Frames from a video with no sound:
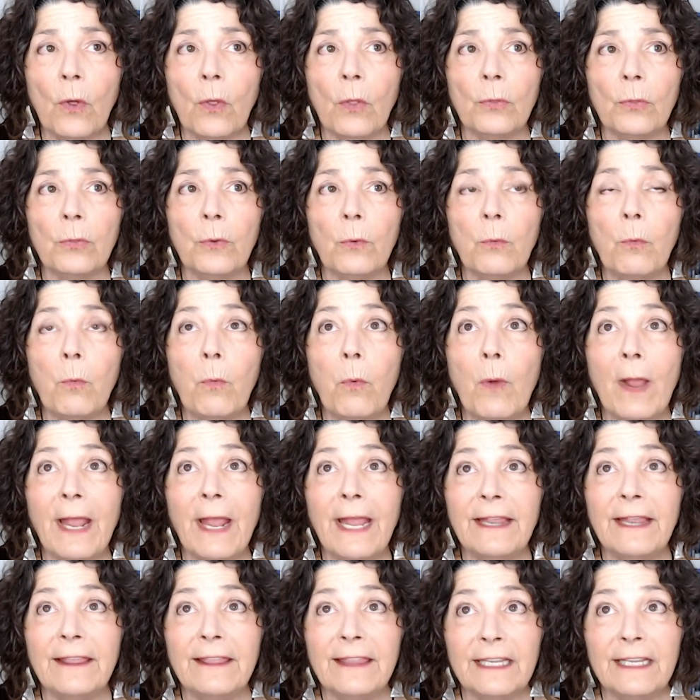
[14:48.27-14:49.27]
the
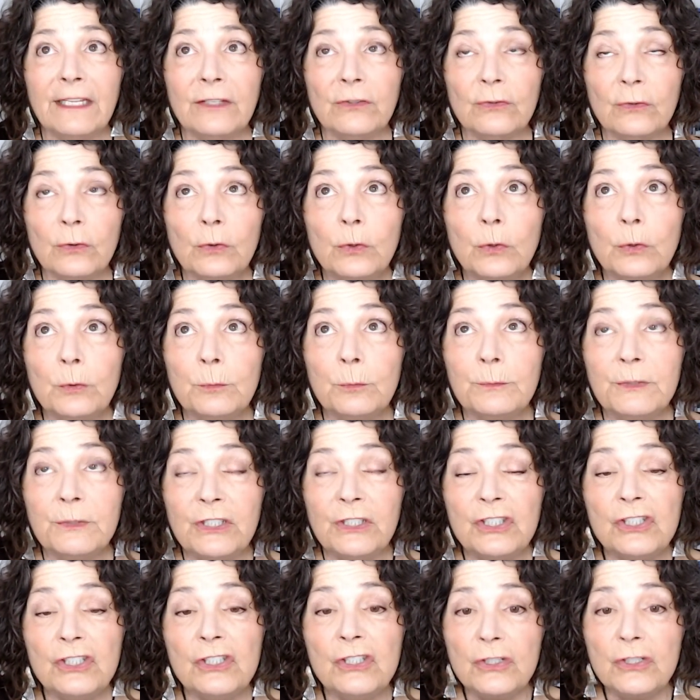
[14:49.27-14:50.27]
way things loom
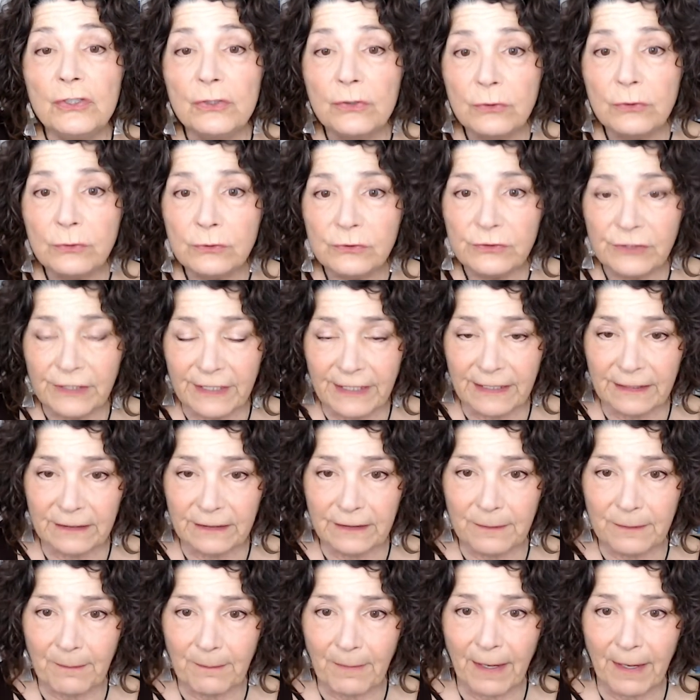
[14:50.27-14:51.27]
huge
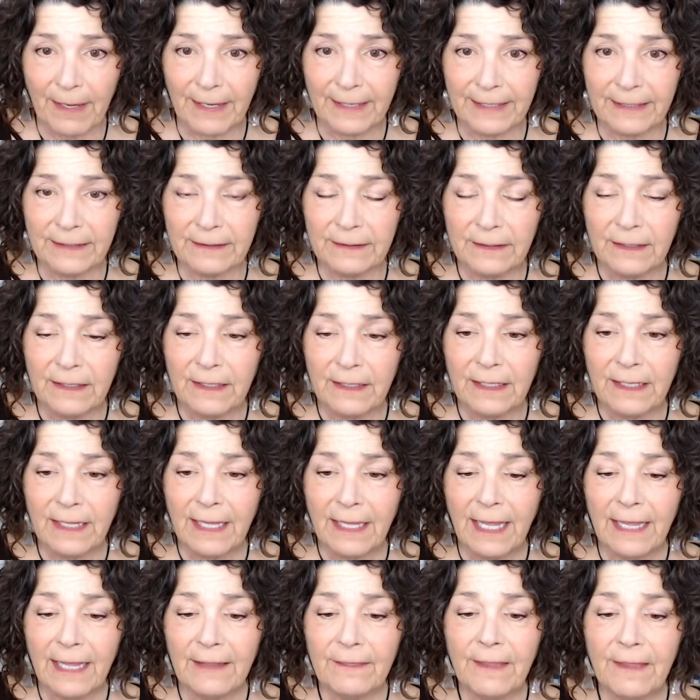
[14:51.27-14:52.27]
in the mind.
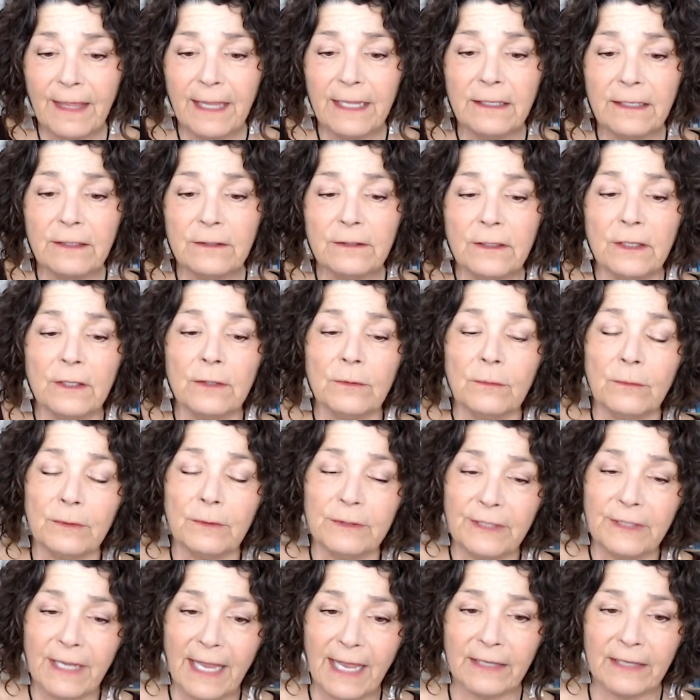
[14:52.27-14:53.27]
And then
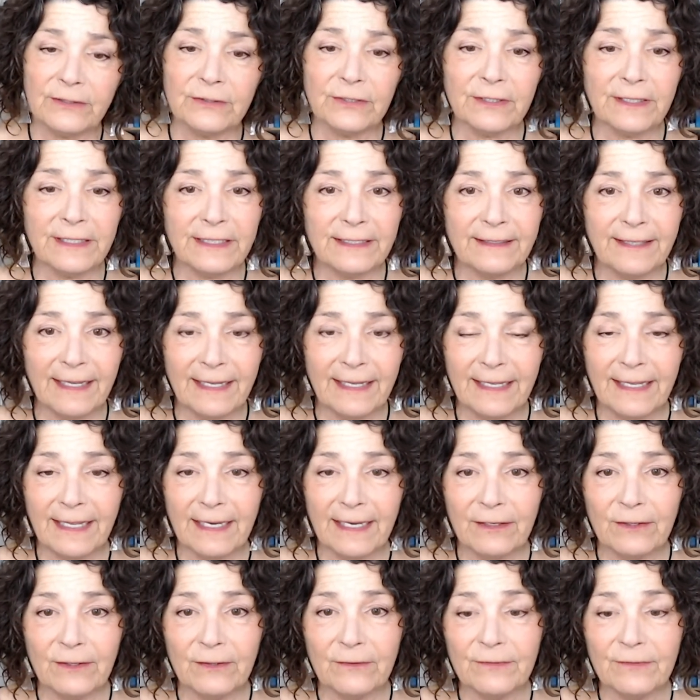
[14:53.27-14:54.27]
when you actually take
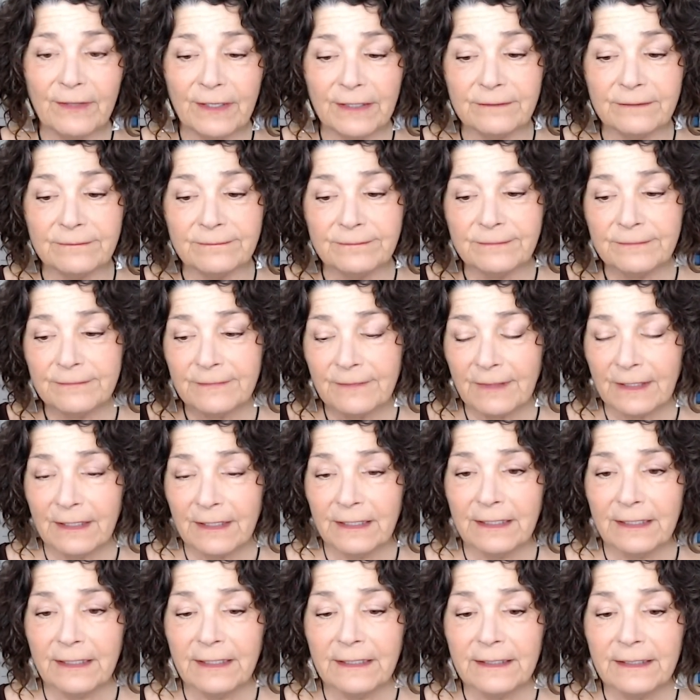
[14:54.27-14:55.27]
care of it,
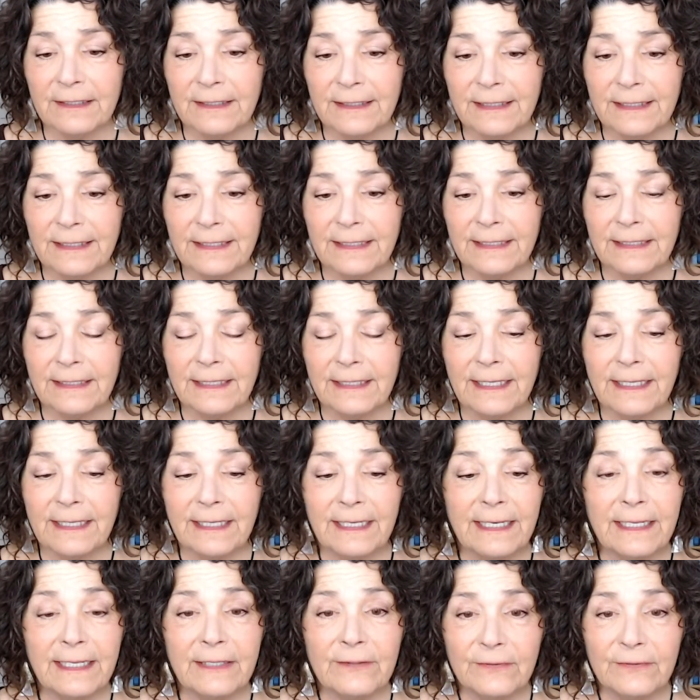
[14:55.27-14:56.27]

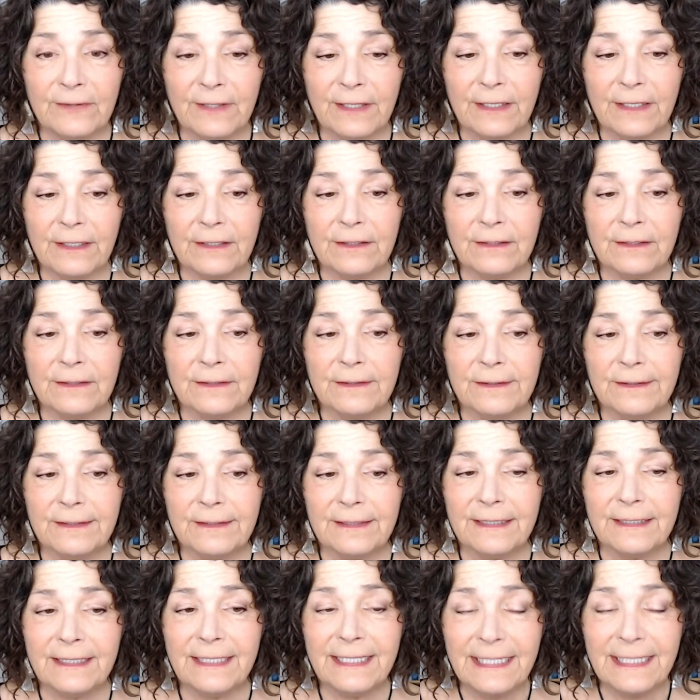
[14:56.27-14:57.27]
it isn't
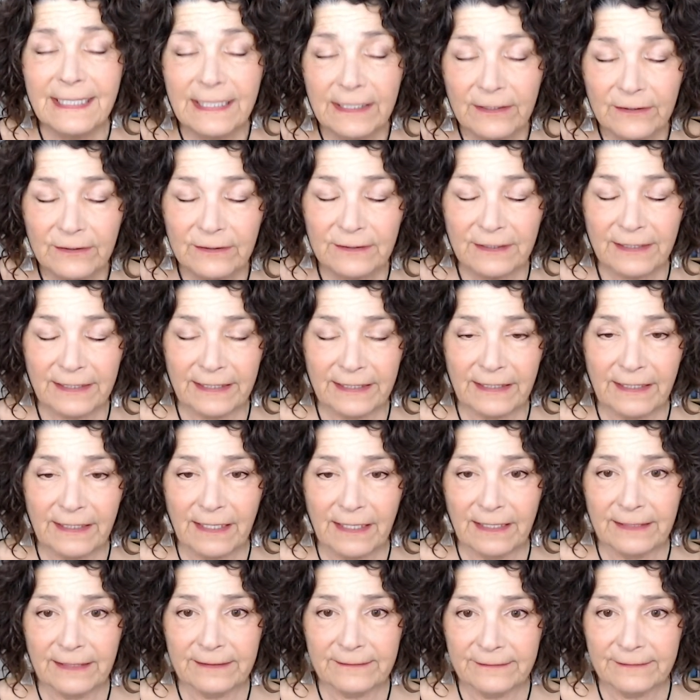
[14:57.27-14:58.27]
nearly
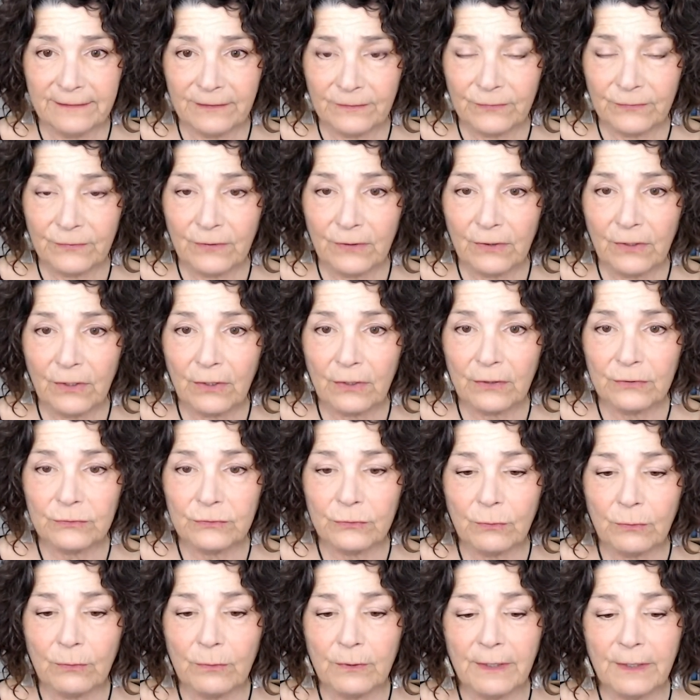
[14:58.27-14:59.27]
as
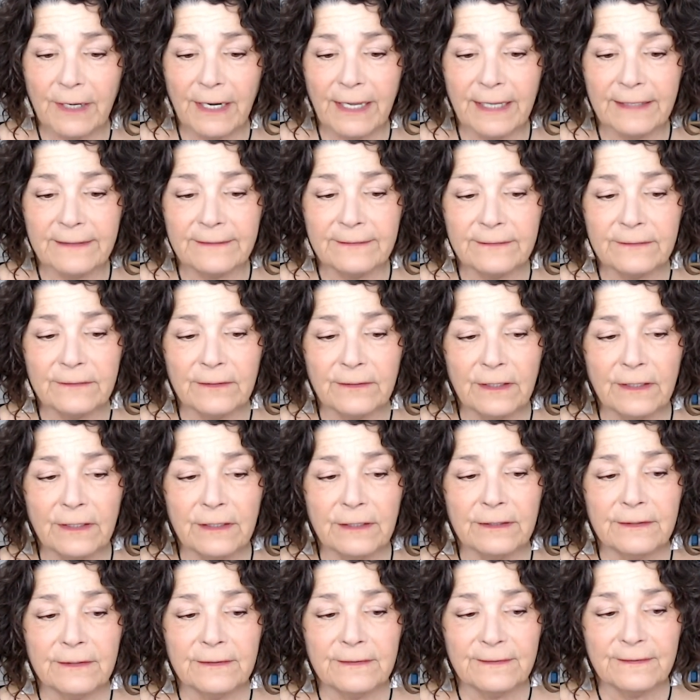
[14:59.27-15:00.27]
difficult or as
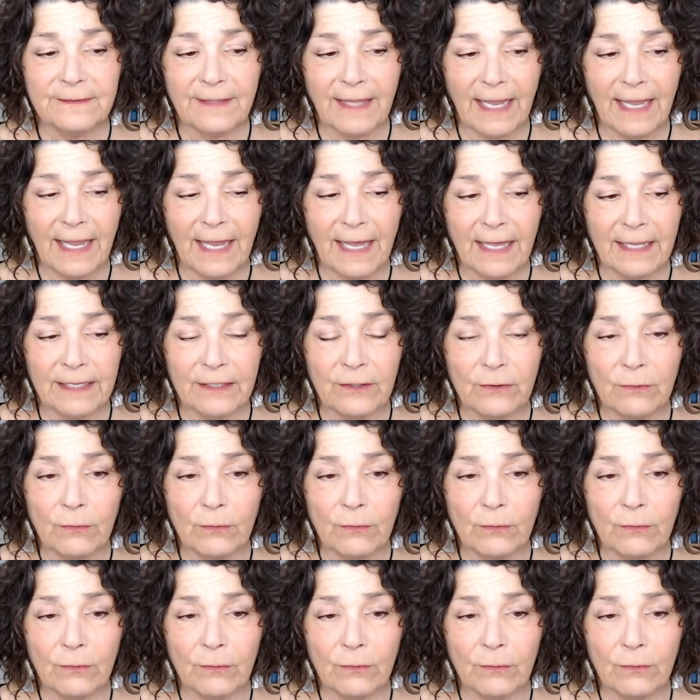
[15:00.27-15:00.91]
sad